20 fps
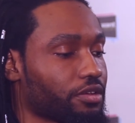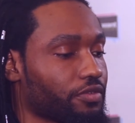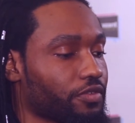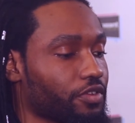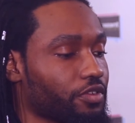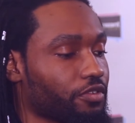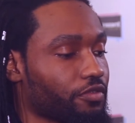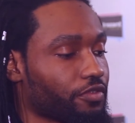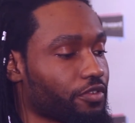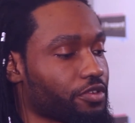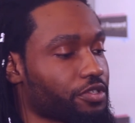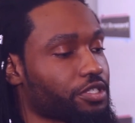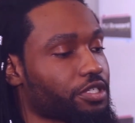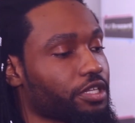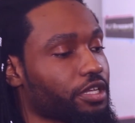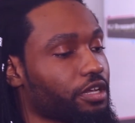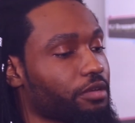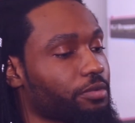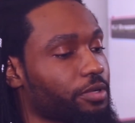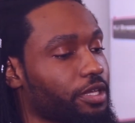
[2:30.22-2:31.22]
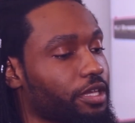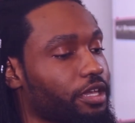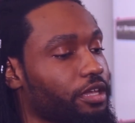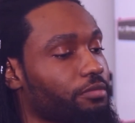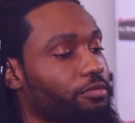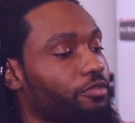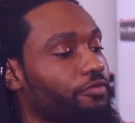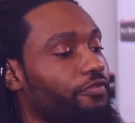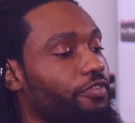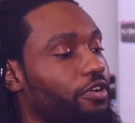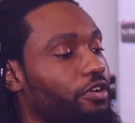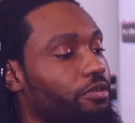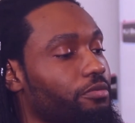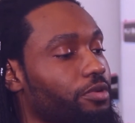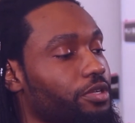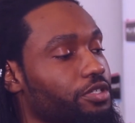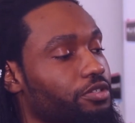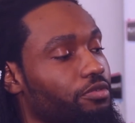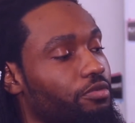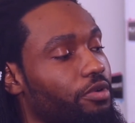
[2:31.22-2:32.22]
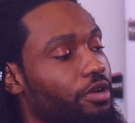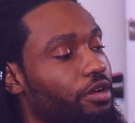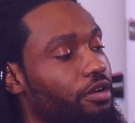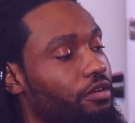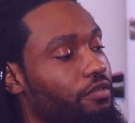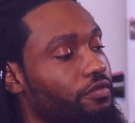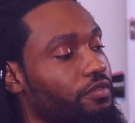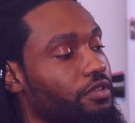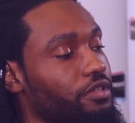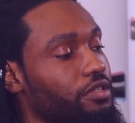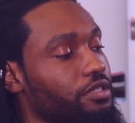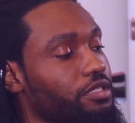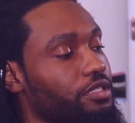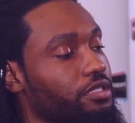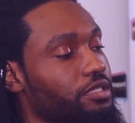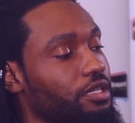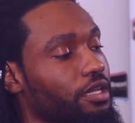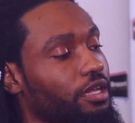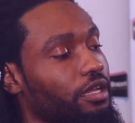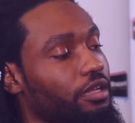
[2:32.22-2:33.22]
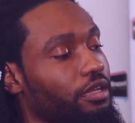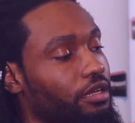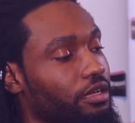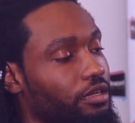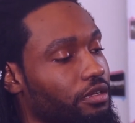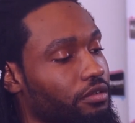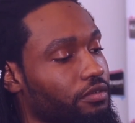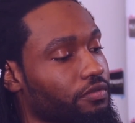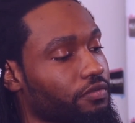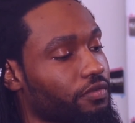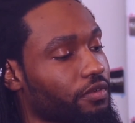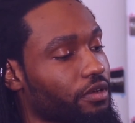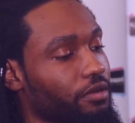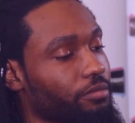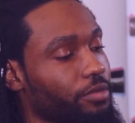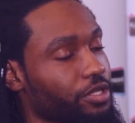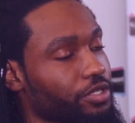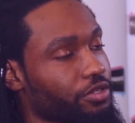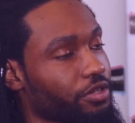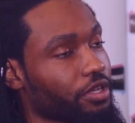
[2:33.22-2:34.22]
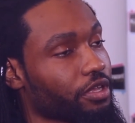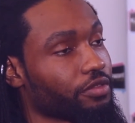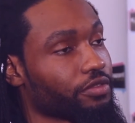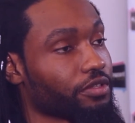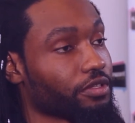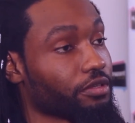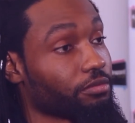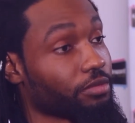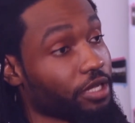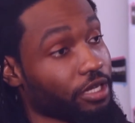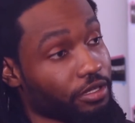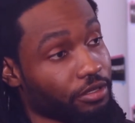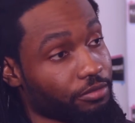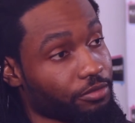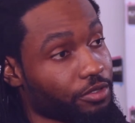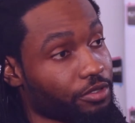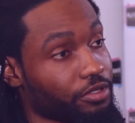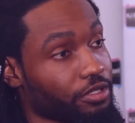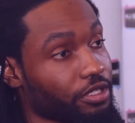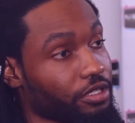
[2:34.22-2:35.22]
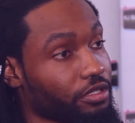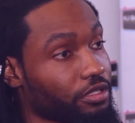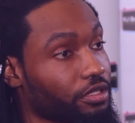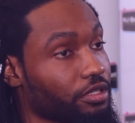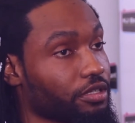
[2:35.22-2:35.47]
university, I became very much aware of the state of mental health in the Black community.